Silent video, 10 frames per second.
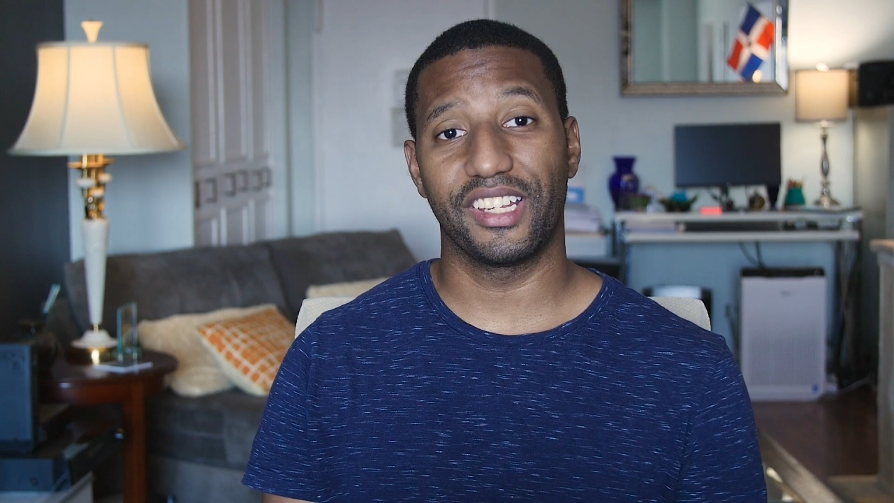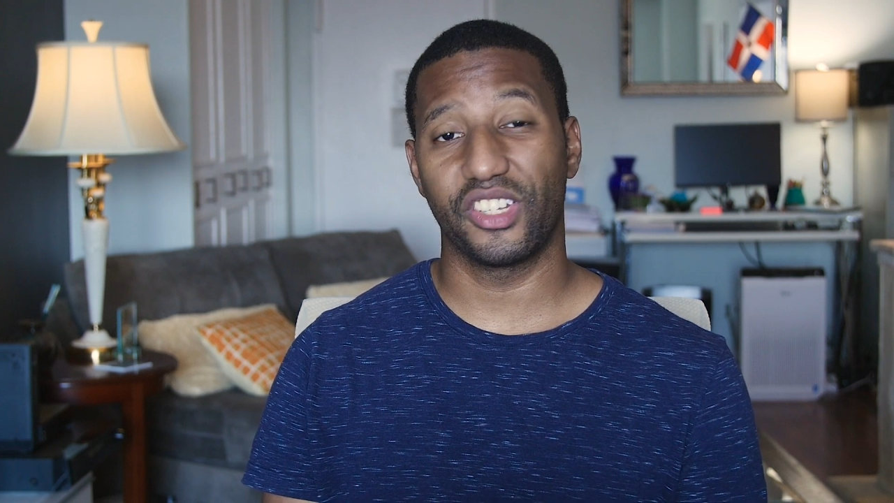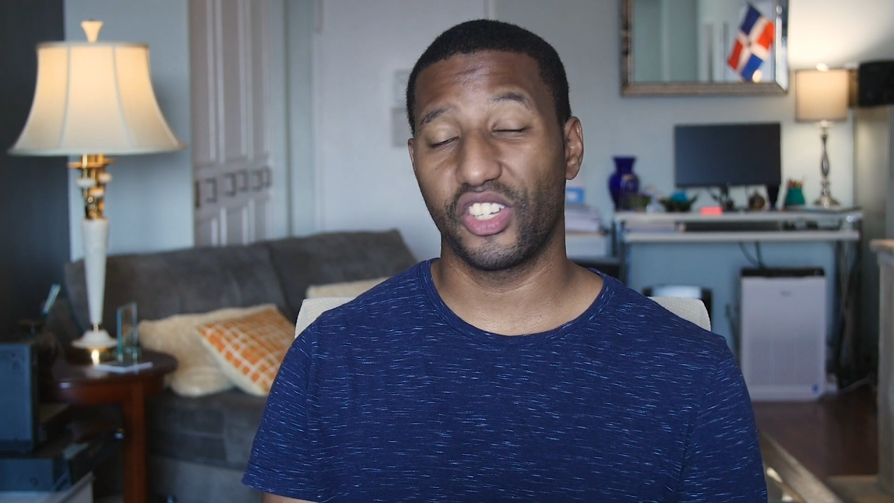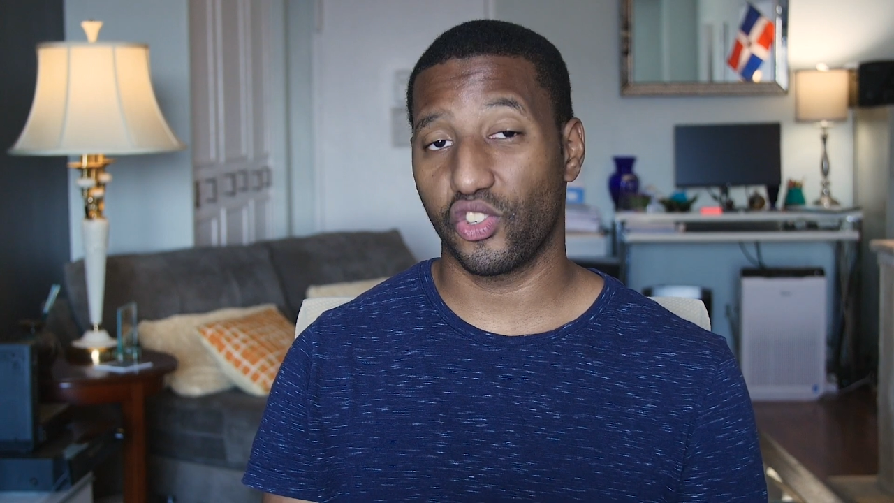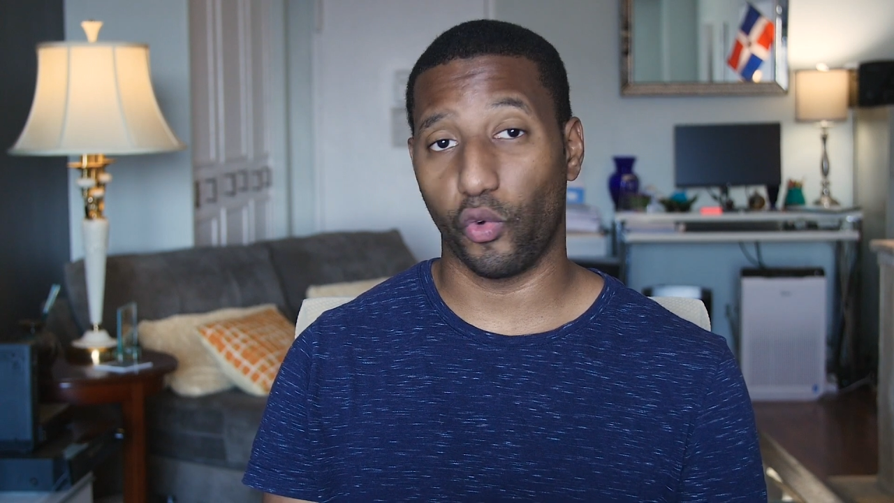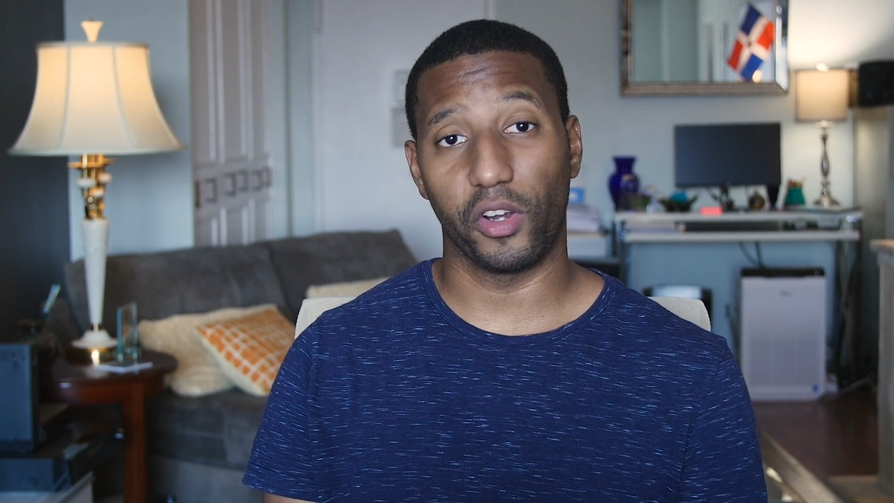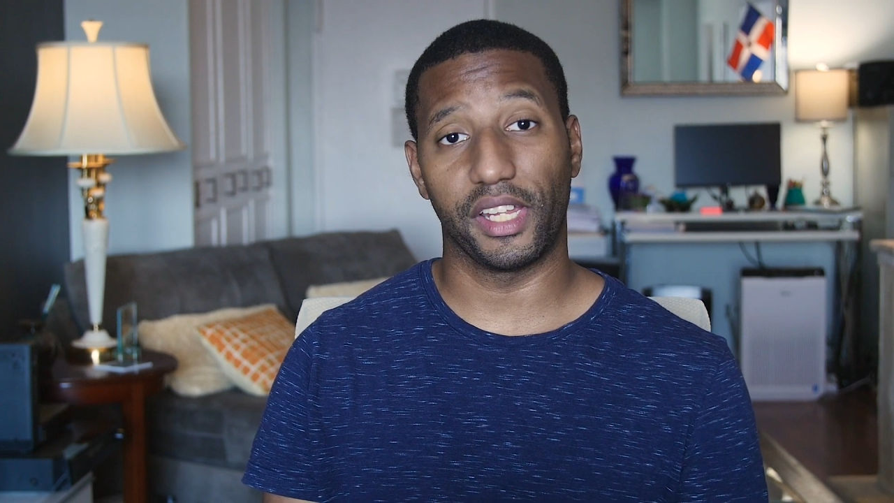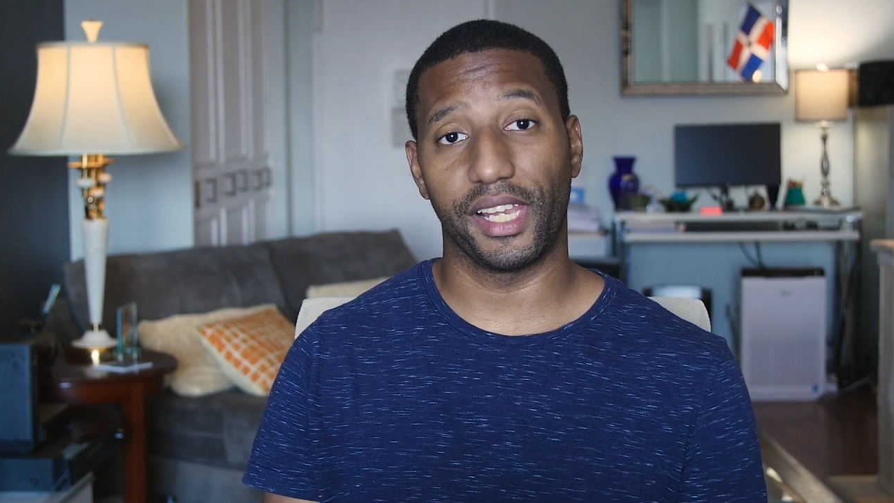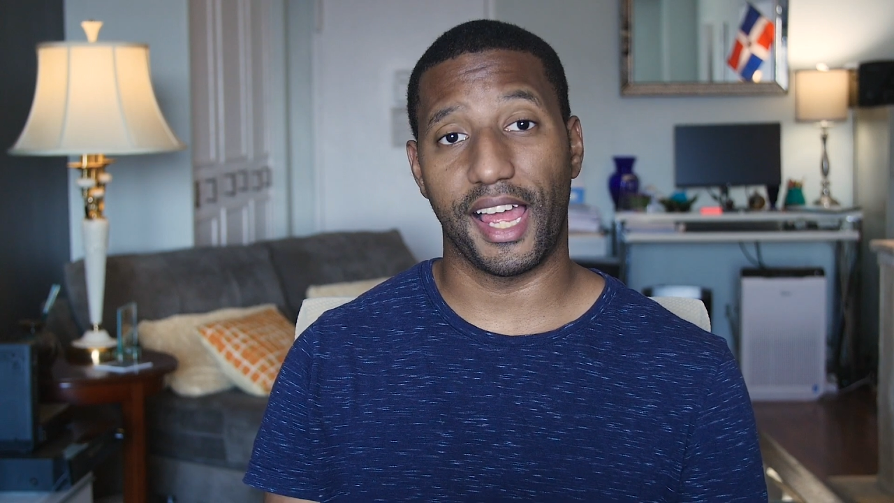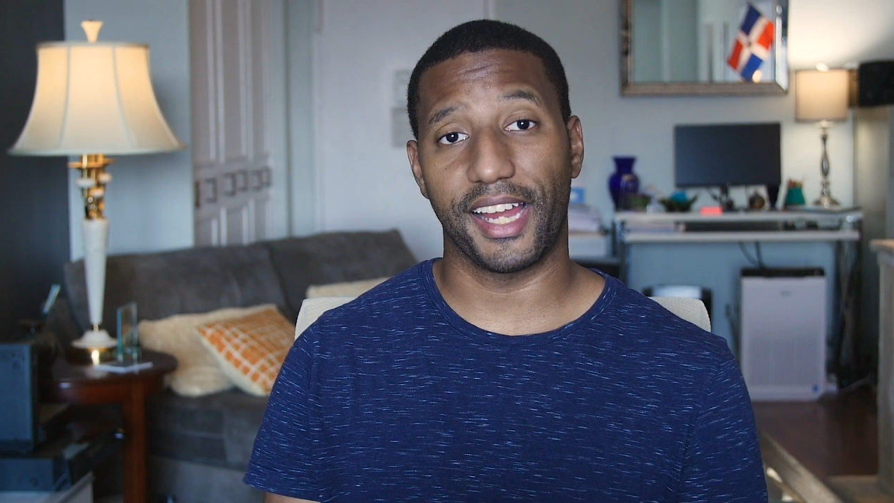sorely
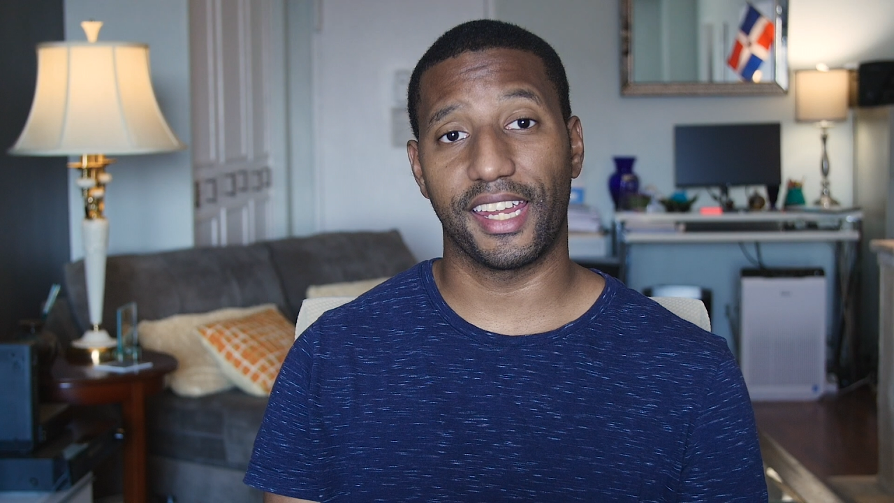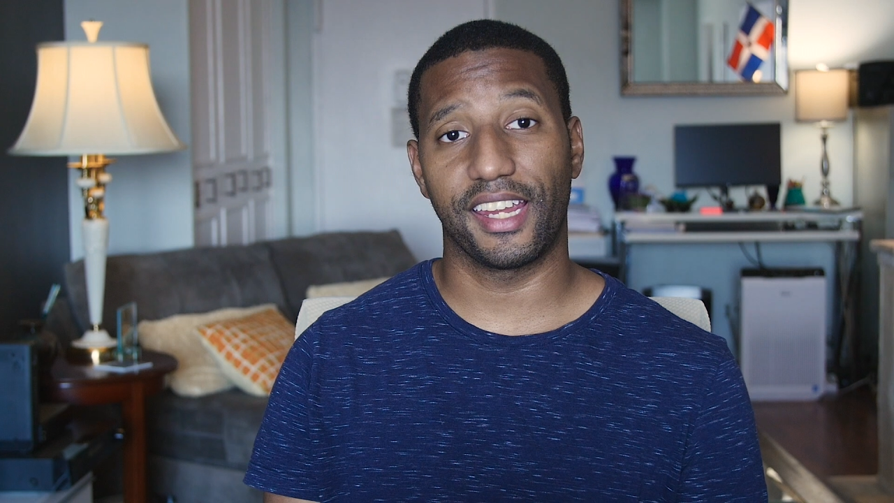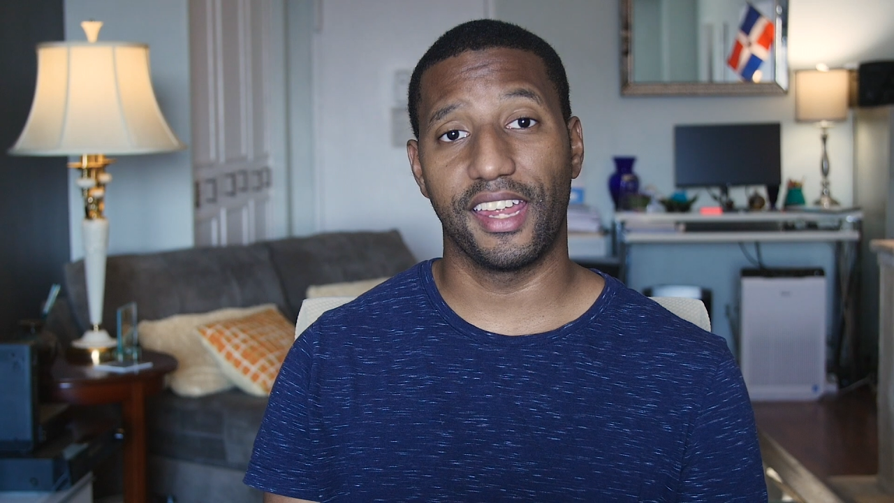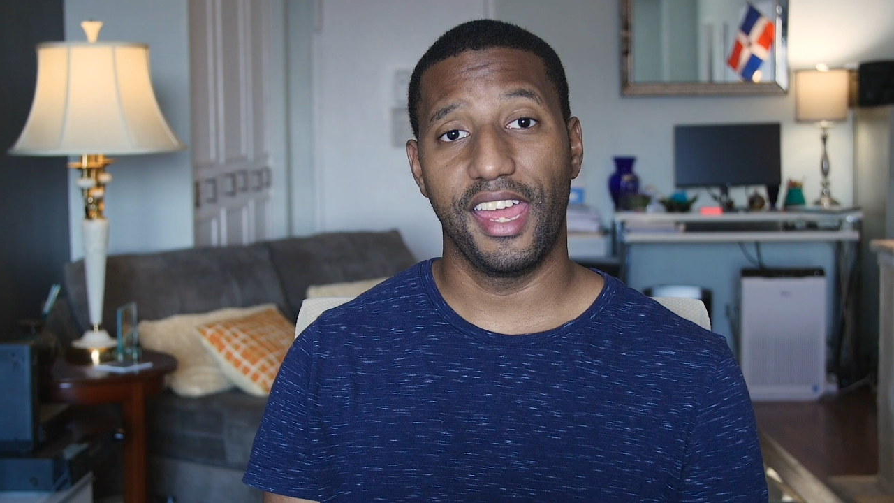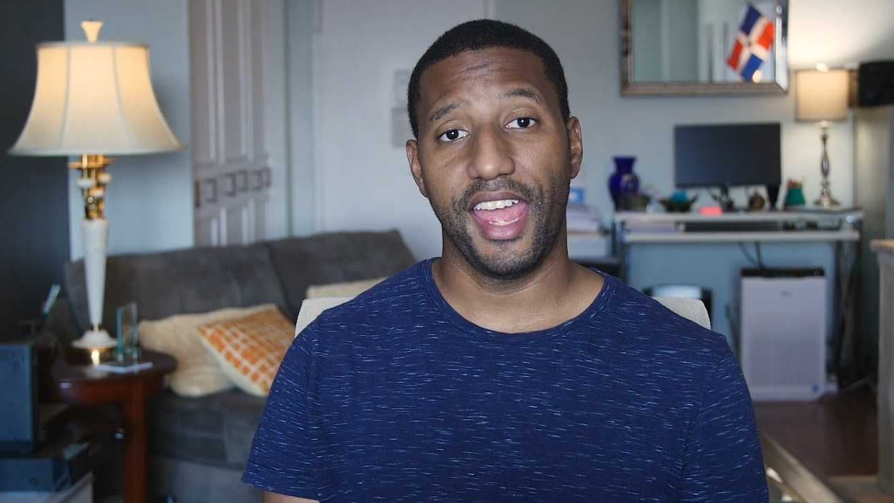lacking,